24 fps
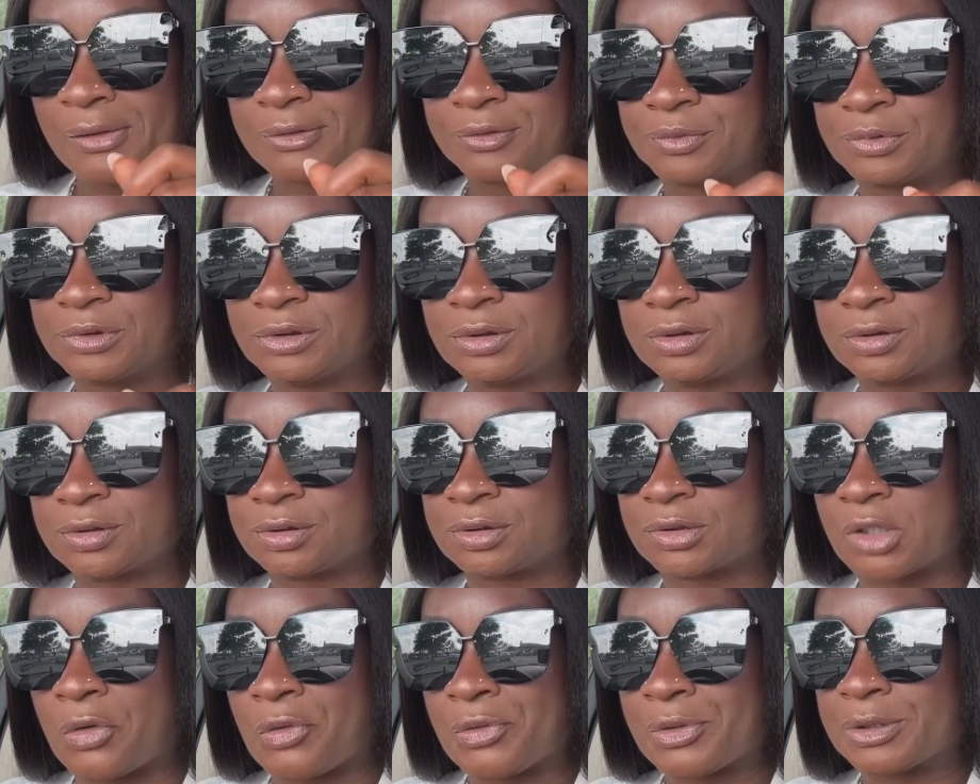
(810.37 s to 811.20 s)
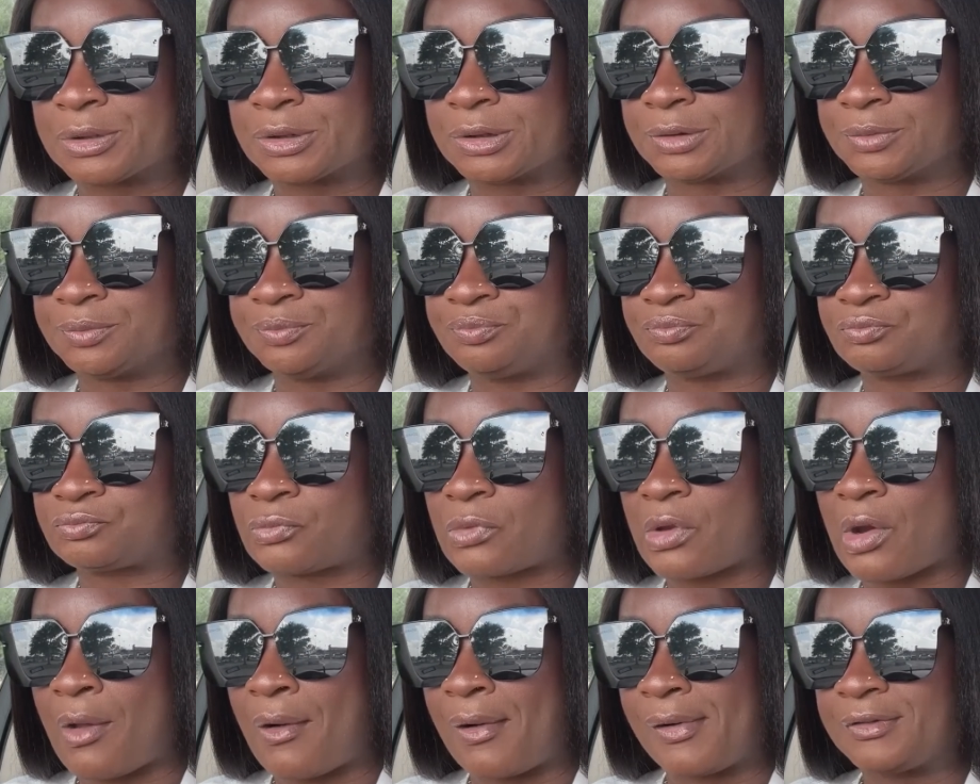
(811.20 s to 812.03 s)
This is so good.
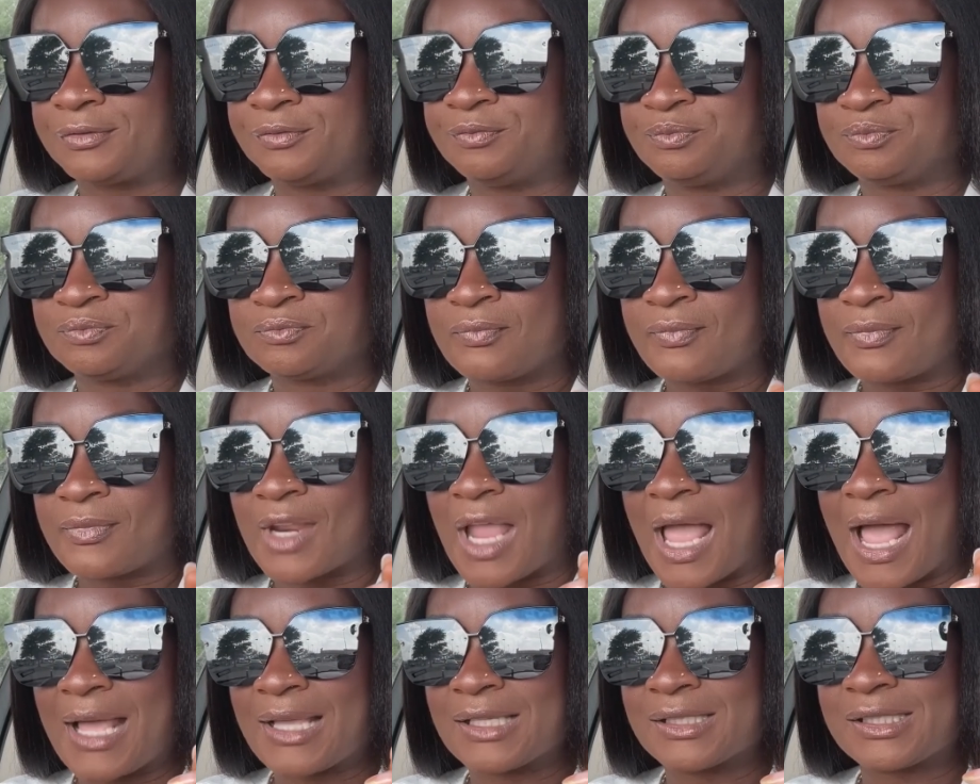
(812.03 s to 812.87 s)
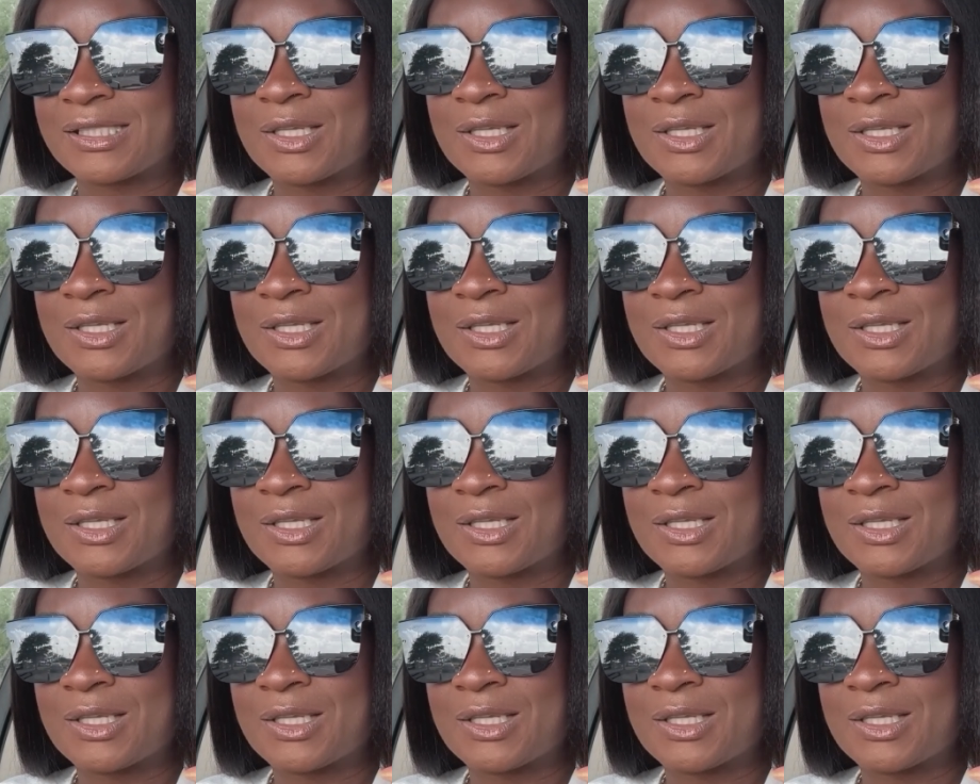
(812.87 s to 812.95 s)
I can